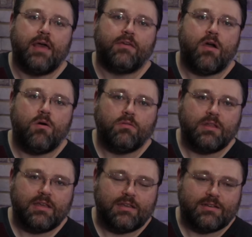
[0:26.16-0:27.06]
The
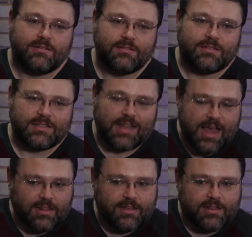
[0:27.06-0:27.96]
only
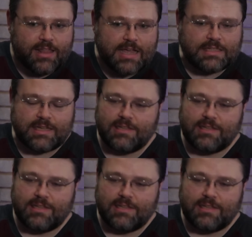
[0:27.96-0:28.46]
slightly less